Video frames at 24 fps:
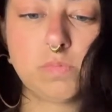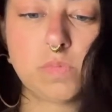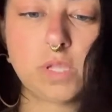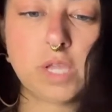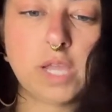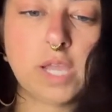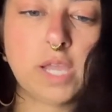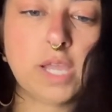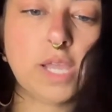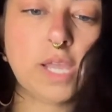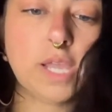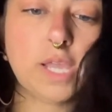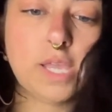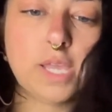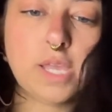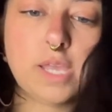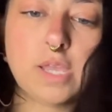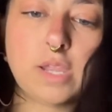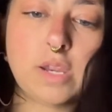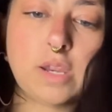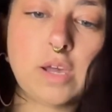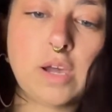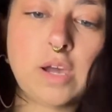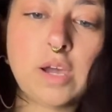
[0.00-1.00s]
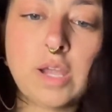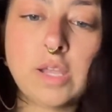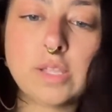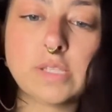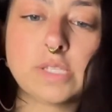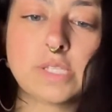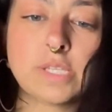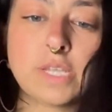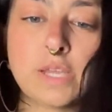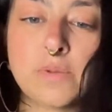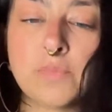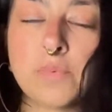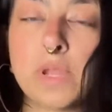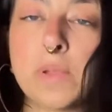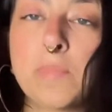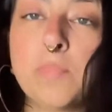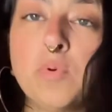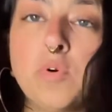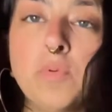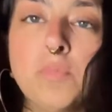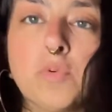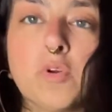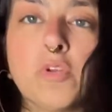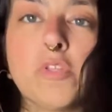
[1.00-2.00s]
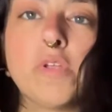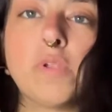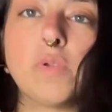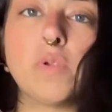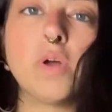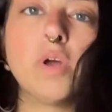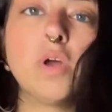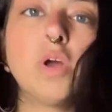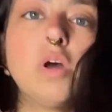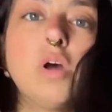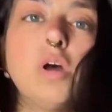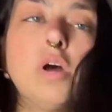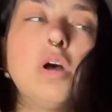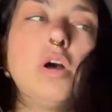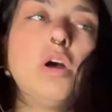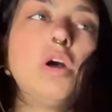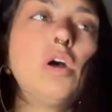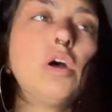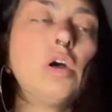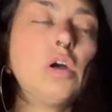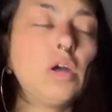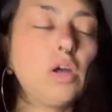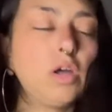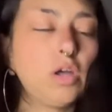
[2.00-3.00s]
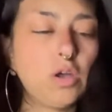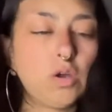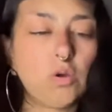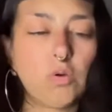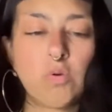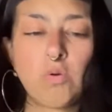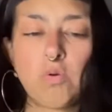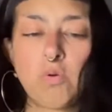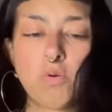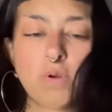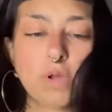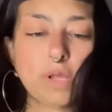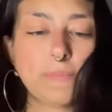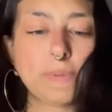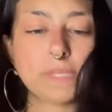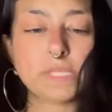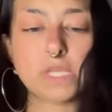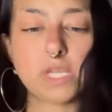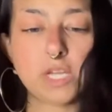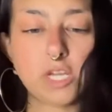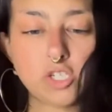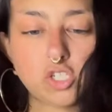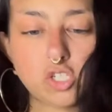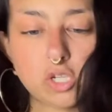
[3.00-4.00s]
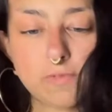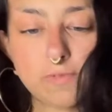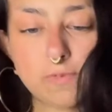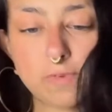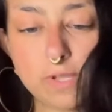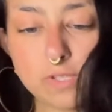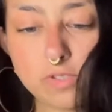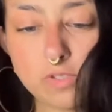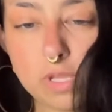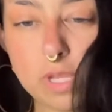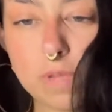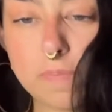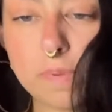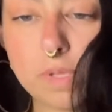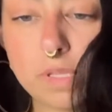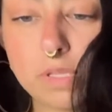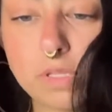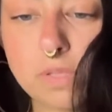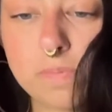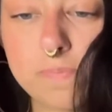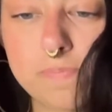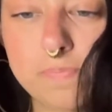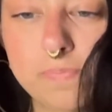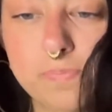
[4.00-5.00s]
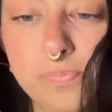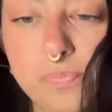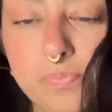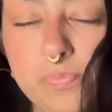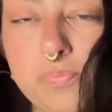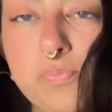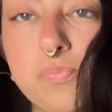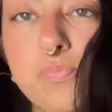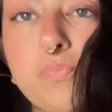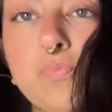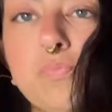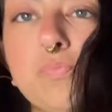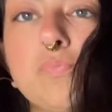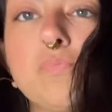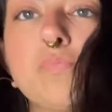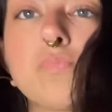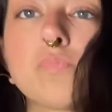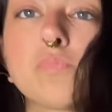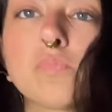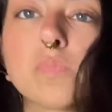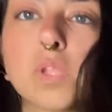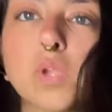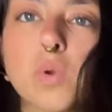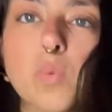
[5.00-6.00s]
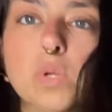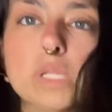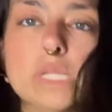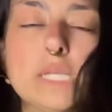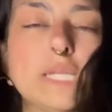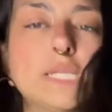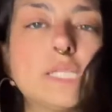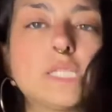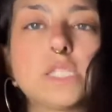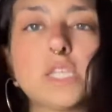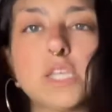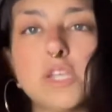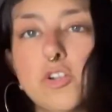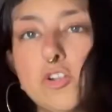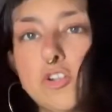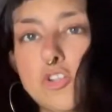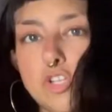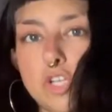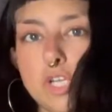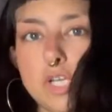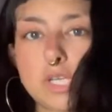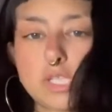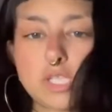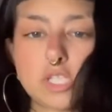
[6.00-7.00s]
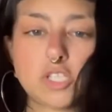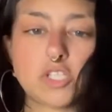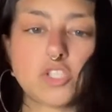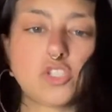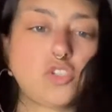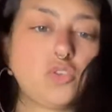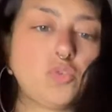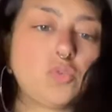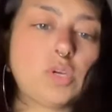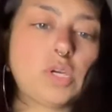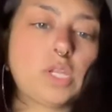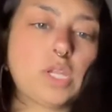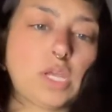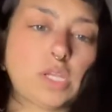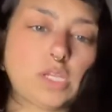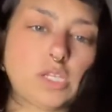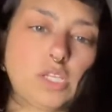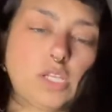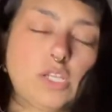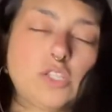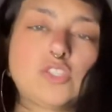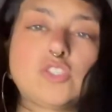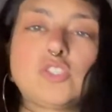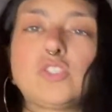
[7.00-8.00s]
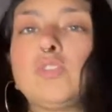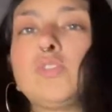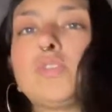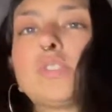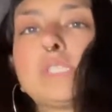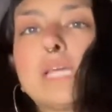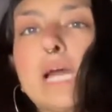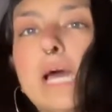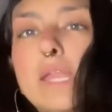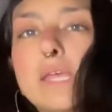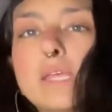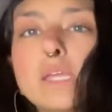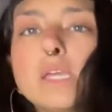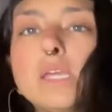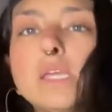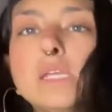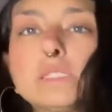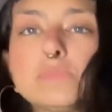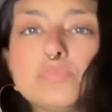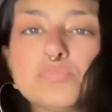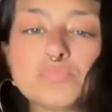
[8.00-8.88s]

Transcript: I cannot stand when I pull more than... Ooh, that means I need to shuffle. That's what that means. Release the energy because it's too connected. It's too staticky.